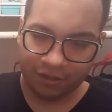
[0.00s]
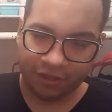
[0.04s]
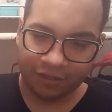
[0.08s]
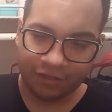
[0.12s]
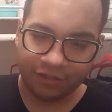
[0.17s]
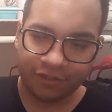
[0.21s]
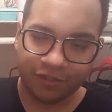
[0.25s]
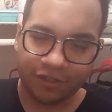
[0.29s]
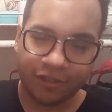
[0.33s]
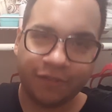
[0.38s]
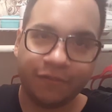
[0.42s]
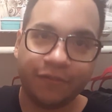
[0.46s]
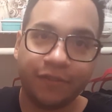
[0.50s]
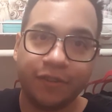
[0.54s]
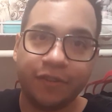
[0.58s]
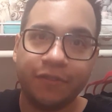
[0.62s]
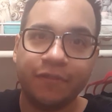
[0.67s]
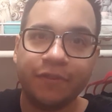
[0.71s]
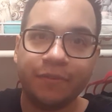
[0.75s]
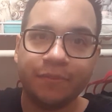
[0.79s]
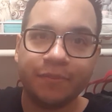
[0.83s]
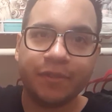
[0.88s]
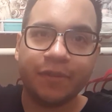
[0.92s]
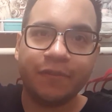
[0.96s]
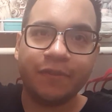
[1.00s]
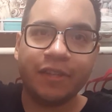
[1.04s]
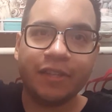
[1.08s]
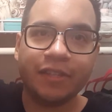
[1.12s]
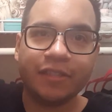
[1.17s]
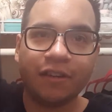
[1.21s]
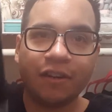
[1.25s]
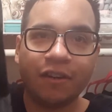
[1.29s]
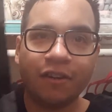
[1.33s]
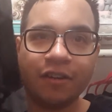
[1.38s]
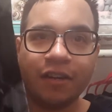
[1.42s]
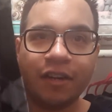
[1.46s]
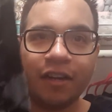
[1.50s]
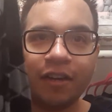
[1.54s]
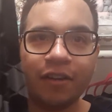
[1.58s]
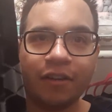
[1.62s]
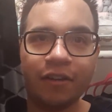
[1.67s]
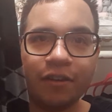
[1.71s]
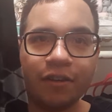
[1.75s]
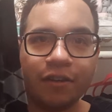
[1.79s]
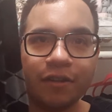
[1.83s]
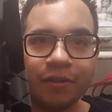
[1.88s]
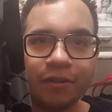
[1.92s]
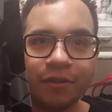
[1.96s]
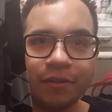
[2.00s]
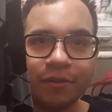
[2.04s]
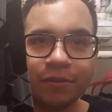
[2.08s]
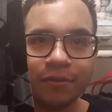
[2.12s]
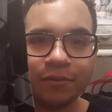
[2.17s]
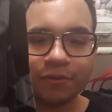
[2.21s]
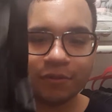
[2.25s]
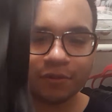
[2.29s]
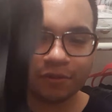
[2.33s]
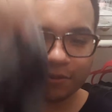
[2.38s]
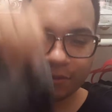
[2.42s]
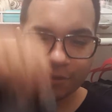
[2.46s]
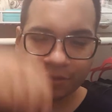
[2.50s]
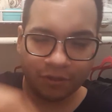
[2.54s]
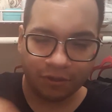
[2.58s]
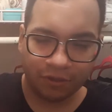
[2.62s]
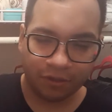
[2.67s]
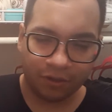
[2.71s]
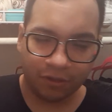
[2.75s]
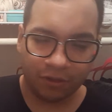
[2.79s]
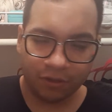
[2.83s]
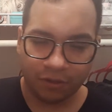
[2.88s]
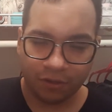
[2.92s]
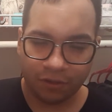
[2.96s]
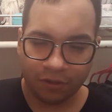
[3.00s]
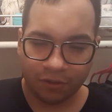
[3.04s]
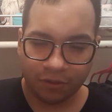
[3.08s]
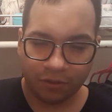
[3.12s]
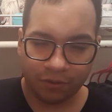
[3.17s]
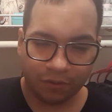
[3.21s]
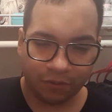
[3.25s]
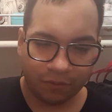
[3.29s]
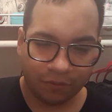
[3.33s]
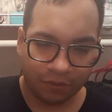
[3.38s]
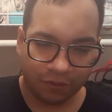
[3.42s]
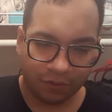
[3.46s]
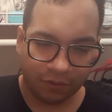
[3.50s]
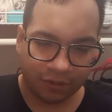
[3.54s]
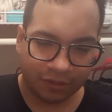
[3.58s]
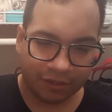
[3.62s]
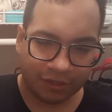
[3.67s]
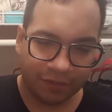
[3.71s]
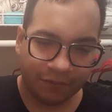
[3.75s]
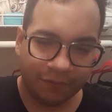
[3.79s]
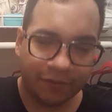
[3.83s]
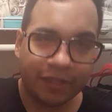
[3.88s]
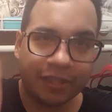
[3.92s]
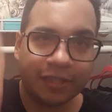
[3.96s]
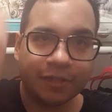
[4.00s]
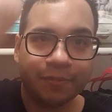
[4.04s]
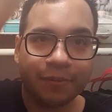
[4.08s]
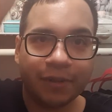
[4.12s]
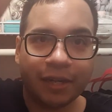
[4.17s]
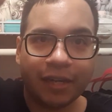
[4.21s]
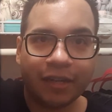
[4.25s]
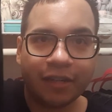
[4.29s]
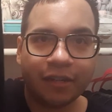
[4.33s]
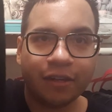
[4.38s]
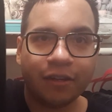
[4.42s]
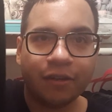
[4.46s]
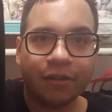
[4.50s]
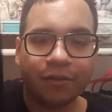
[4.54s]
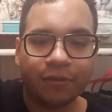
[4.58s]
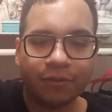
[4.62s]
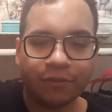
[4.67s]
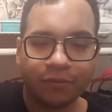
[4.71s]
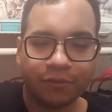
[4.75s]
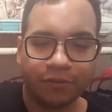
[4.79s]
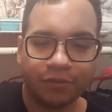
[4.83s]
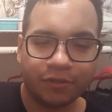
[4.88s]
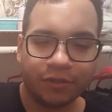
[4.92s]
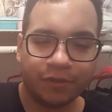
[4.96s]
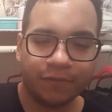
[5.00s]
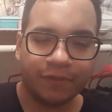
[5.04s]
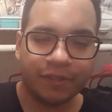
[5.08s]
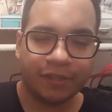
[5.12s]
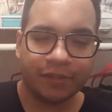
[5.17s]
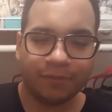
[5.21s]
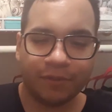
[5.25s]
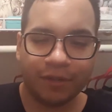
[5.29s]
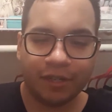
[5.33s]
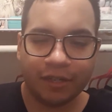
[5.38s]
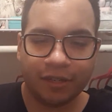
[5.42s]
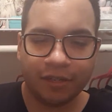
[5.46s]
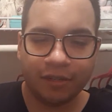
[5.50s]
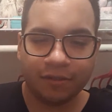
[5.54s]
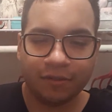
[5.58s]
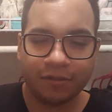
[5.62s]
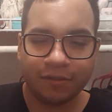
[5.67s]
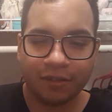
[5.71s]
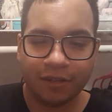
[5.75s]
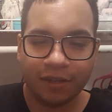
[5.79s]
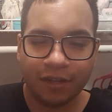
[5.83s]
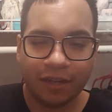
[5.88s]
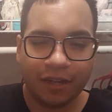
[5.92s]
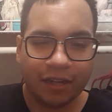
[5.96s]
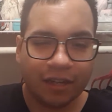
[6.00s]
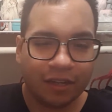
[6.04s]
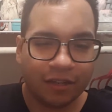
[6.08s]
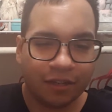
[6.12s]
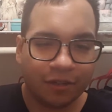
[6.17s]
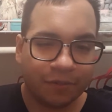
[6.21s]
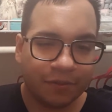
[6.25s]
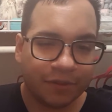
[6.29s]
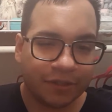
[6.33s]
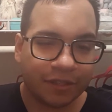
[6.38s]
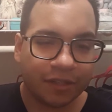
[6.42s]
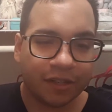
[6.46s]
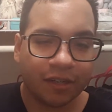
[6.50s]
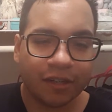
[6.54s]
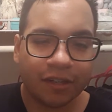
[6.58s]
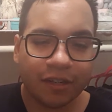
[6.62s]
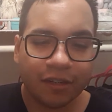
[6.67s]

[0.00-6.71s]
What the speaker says: show you a few of them. Some of these Argyle hose, or some of these black hose, or some of these white hose. Nobody's gonna